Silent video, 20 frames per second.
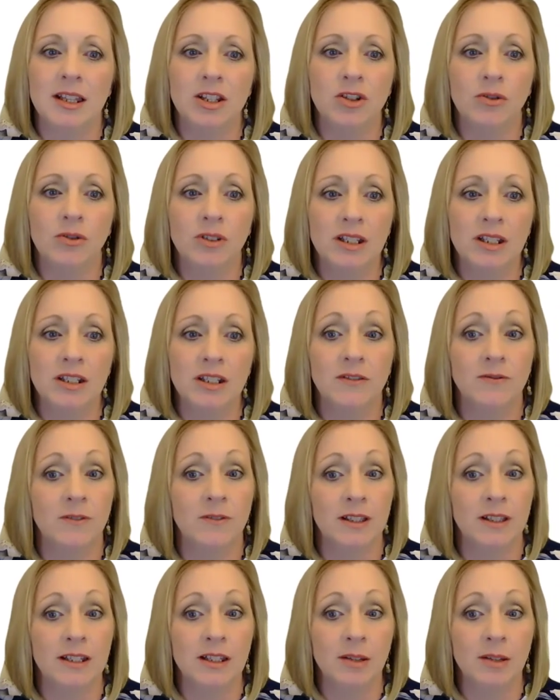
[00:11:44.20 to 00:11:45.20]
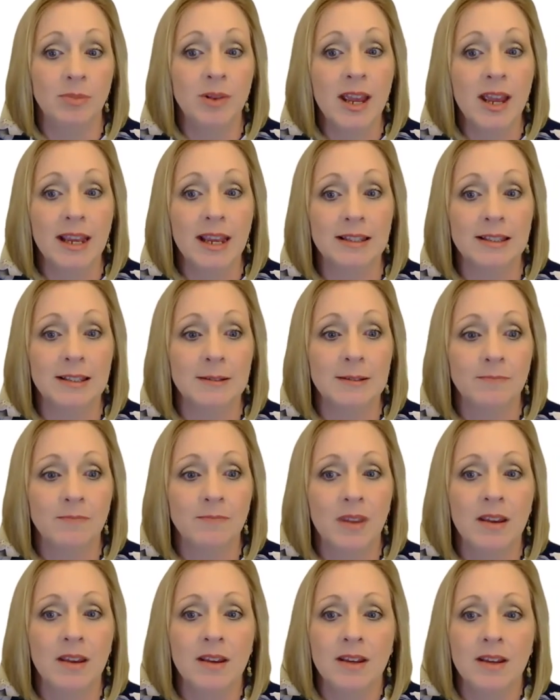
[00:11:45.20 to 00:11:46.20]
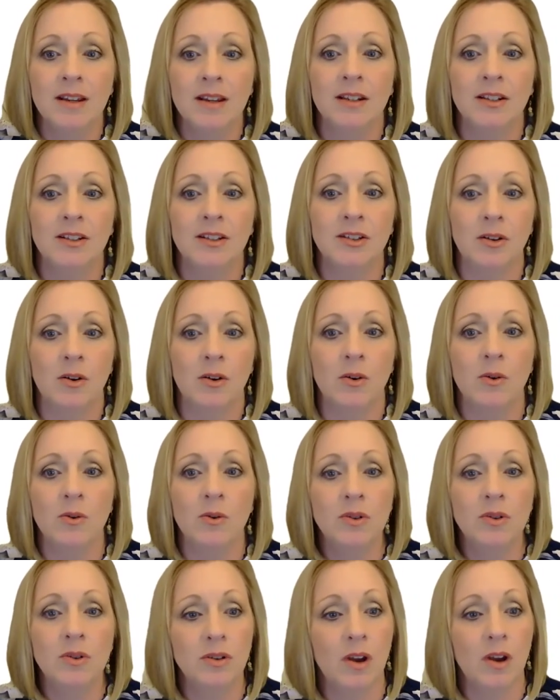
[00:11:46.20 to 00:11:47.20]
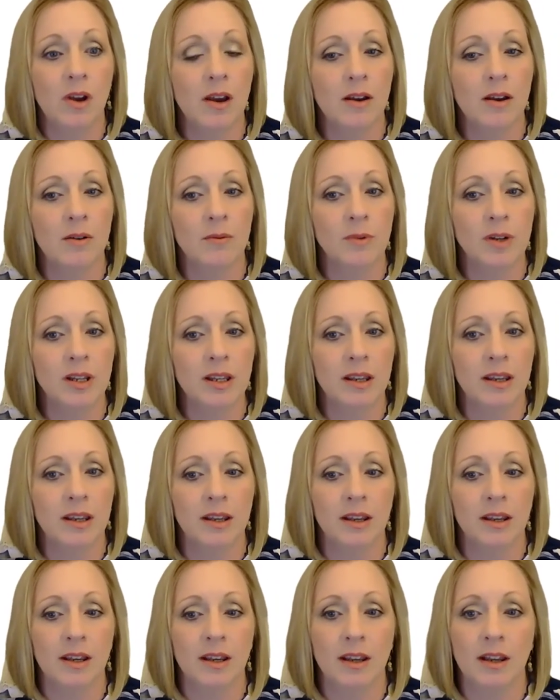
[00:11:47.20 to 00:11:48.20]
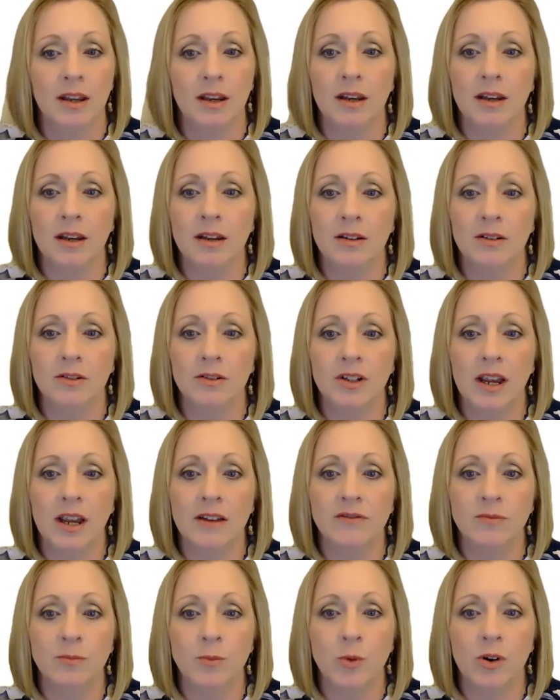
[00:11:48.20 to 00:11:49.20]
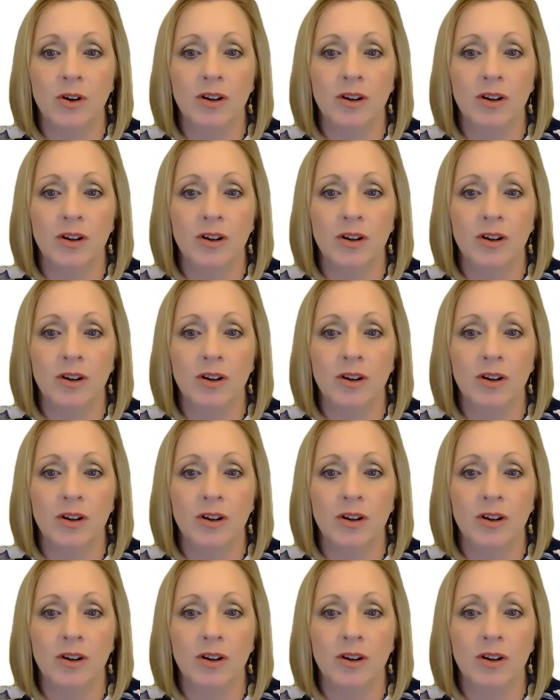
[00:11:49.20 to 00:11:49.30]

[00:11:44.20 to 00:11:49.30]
and then you'll need to fill in the blanks. So we can dive